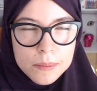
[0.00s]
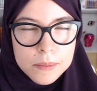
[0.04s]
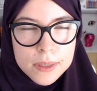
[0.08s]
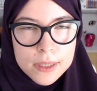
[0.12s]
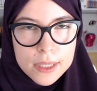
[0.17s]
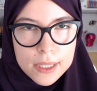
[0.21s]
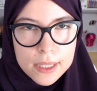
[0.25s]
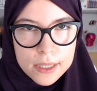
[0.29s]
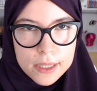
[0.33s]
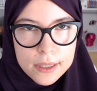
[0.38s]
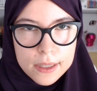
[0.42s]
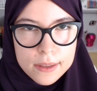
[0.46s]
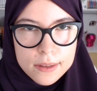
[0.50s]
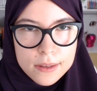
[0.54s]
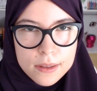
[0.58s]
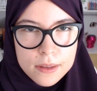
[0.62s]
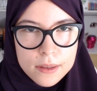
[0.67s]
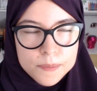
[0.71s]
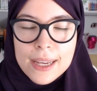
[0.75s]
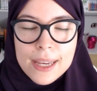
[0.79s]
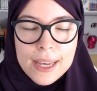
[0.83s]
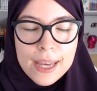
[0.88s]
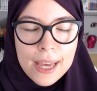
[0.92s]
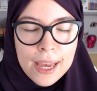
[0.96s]
settings.
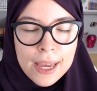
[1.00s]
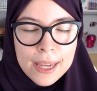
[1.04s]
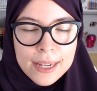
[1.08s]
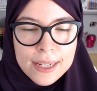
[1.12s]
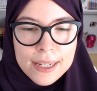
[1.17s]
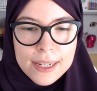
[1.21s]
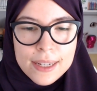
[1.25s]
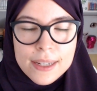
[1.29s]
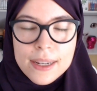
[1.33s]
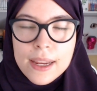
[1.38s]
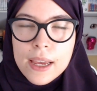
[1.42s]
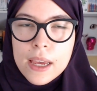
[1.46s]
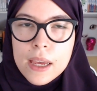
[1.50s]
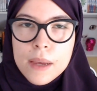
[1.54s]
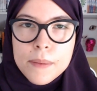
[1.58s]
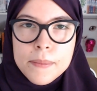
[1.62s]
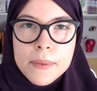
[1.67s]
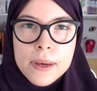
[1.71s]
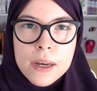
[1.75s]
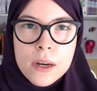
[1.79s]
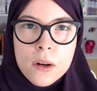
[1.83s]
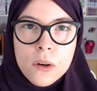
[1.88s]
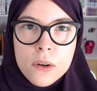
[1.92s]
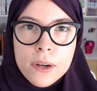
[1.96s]
And it came
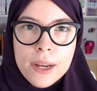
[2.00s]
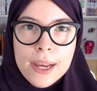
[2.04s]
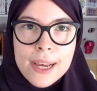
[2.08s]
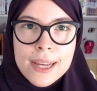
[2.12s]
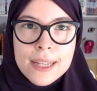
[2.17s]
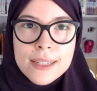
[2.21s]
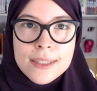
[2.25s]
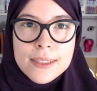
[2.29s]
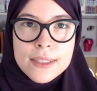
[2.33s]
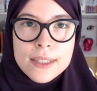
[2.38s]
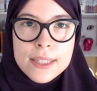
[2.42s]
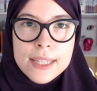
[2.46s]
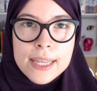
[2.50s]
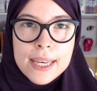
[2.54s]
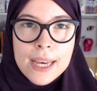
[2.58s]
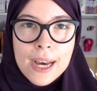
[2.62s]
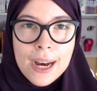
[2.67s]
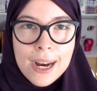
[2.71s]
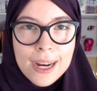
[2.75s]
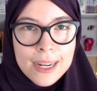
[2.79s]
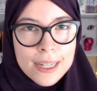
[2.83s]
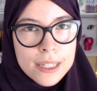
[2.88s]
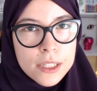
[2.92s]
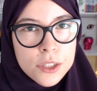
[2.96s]
out as the
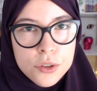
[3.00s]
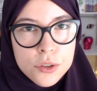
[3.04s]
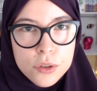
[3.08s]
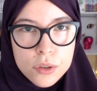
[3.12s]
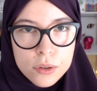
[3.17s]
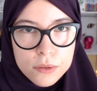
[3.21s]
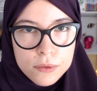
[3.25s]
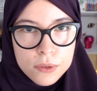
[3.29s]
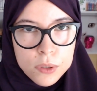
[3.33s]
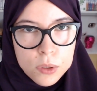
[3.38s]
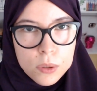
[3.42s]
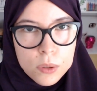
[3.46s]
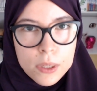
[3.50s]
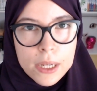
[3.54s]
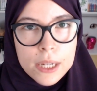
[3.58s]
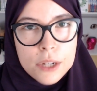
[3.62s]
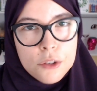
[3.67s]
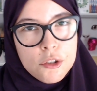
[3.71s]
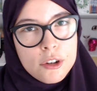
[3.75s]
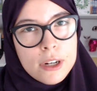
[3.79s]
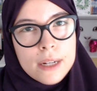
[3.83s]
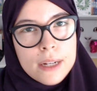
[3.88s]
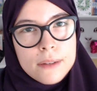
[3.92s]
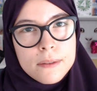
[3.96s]
highest reviewed
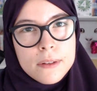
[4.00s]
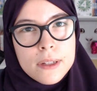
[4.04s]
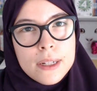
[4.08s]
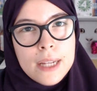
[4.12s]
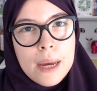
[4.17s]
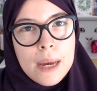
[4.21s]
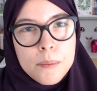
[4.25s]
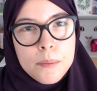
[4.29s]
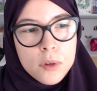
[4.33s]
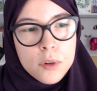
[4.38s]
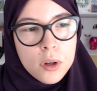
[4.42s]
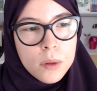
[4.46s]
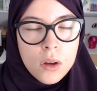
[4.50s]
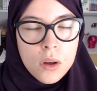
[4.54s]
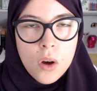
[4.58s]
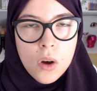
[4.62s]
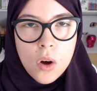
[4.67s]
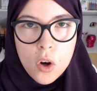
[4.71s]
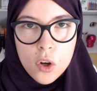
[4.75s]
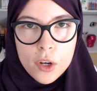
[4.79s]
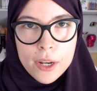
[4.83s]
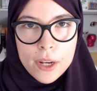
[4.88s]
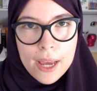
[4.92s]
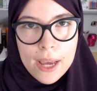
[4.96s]
entry-level laptop
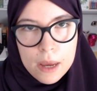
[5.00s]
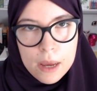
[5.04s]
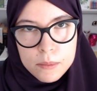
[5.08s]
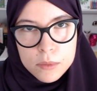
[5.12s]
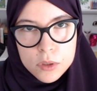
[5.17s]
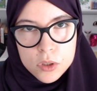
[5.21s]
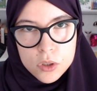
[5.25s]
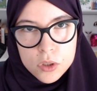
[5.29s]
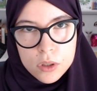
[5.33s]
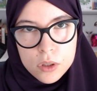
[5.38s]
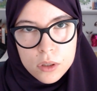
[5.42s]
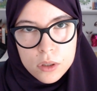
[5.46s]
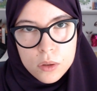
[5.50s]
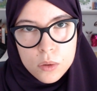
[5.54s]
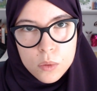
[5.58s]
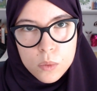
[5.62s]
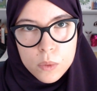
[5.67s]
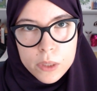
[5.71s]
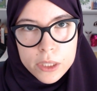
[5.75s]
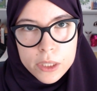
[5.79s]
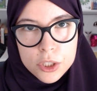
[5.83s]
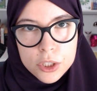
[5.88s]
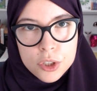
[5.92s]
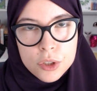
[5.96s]
on Amazon,
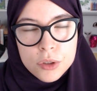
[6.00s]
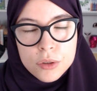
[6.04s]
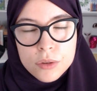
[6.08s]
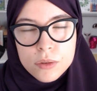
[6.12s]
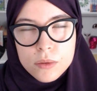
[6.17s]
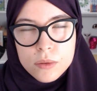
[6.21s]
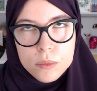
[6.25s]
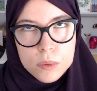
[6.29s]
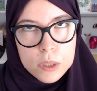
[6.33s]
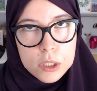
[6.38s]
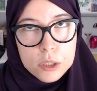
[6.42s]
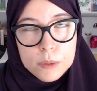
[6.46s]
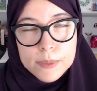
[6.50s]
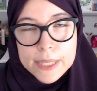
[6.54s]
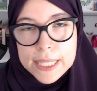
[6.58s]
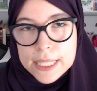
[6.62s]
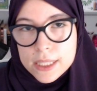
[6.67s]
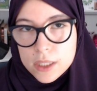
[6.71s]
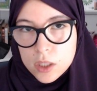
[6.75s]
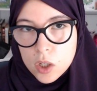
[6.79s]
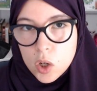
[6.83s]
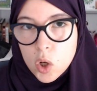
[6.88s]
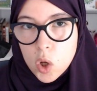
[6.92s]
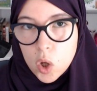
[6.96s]
which
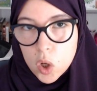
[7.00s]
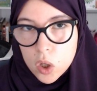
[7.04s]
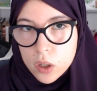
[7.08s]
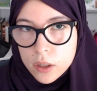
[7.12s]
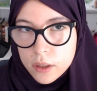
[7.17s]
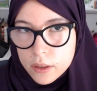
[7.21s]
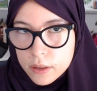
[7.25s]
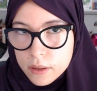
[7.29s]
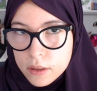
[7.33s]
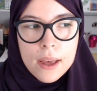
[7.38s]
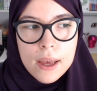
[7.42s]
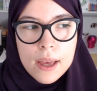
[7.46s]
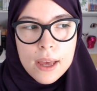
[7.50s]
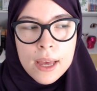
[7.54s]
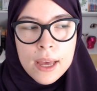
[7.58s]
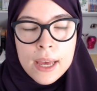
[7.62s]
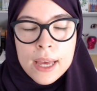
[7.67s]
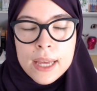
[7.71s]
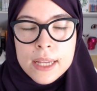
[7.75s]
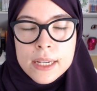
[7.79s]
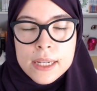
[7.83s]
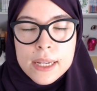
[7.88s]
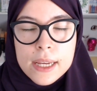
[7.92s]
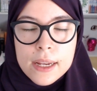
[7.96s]
means a lot.
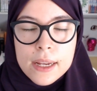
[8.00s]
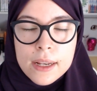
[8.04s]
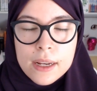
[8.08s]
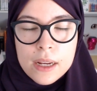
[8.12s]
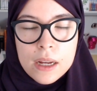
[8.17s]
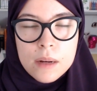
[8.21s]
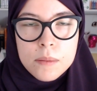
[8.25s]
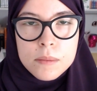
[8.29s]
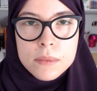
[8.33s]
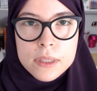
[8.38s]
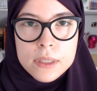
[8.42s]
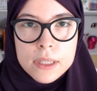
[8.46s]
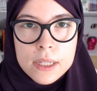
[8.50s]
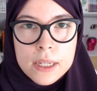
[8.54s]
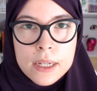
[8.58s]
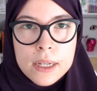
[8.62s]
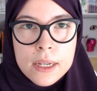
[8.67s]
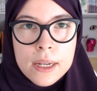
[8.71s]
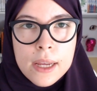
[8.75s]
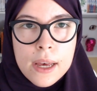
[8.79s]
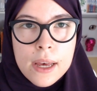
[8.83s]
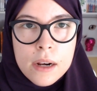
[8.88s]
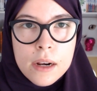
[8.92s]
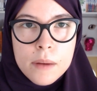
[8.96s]
And it comes
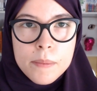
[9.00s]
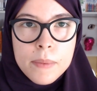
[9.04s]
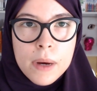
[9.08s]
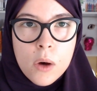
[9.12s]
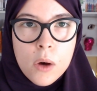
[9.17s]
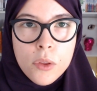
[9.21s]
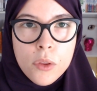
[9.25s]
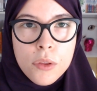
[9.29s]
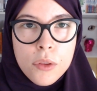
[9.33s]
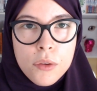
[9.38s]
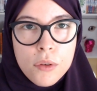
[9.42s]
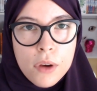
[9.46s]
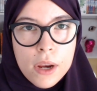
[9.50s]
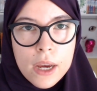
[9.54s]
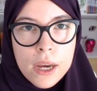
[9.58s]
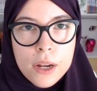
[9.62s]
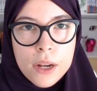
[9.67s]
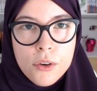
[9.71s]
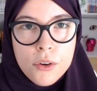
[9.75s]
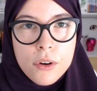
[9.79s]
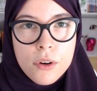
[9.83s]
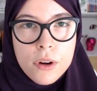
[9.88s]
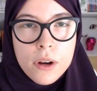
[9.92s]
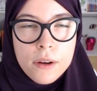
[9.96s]
in at about
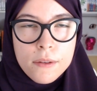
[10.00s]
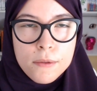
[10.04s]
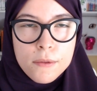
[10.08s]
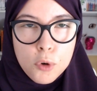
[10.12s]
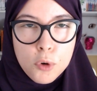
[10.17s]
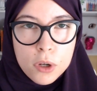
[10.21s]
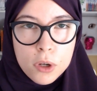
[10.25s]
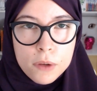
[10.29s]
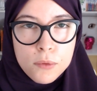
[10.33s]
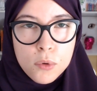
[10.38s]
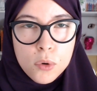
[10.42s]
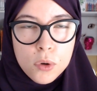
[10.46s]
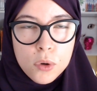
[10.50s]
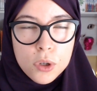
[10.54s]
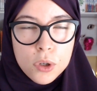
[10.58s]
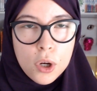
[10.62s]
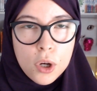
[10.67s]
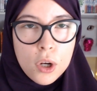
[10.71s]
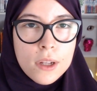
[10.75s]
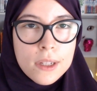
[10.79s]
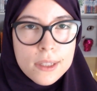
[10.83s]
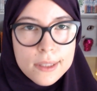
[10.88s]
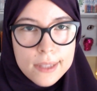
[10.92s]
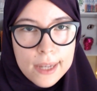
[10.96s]

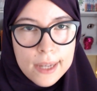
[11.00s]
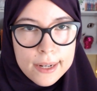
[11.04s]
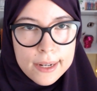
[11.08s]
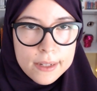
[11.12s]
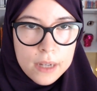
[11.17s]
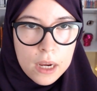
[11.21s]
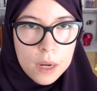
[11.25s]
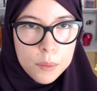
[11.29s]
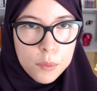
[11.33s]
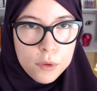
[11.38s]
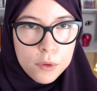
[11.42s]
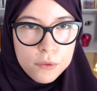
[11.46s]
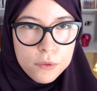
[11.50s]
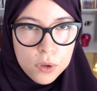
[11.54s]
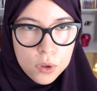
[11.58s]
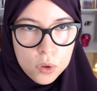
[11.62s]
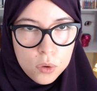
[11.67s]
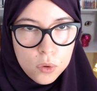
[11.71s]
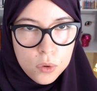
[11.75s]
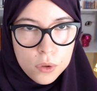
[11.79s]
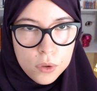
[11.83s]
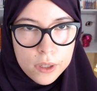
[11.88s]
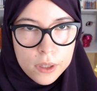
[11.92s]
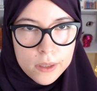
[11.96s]
$344 at time of
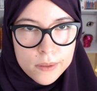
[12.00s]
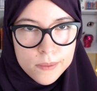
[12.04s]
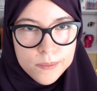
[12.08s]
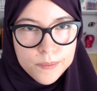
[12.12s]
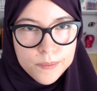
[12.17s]
recording